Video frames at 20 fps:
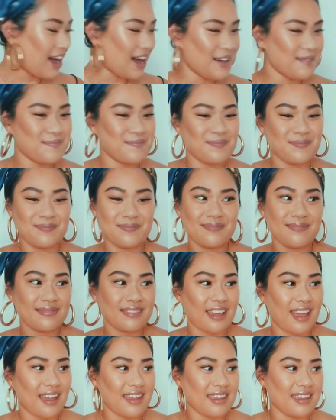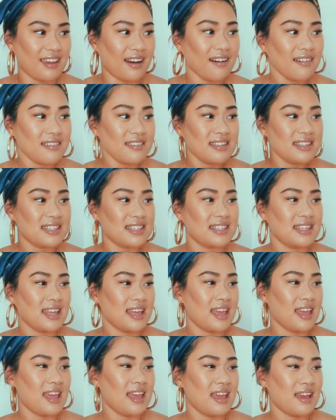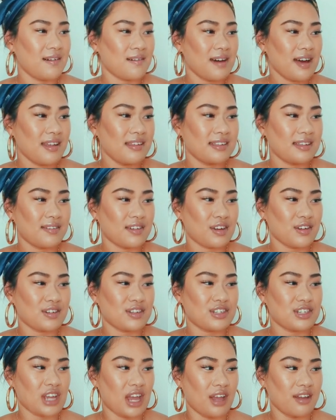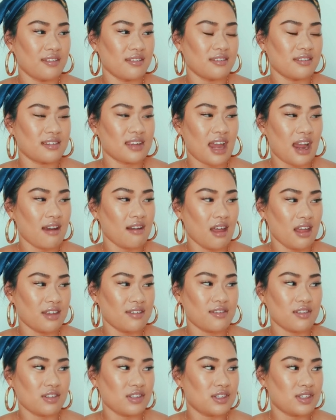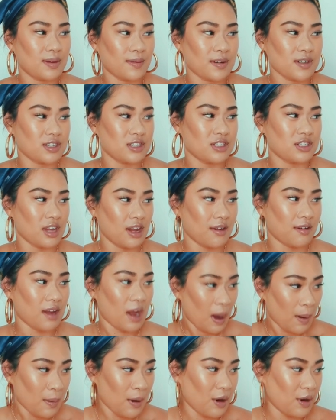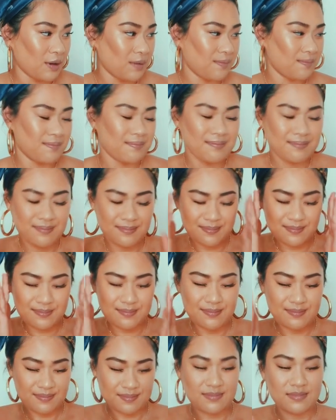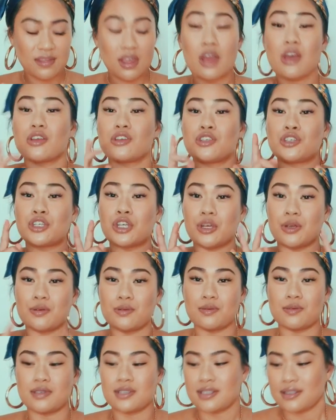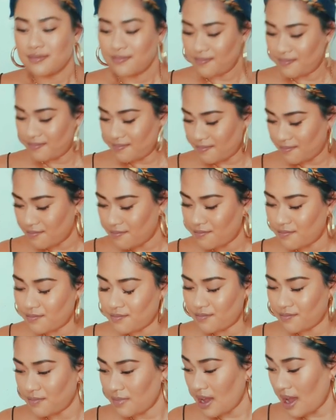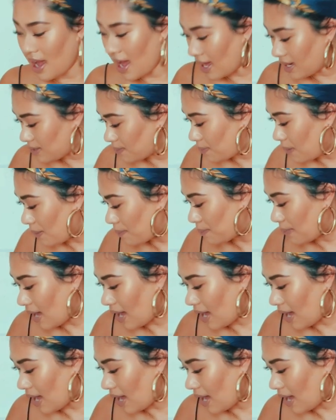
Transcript: um, yes. What else have I got to show? Caroline, you've got so much to show, come on. Shoes. And a bum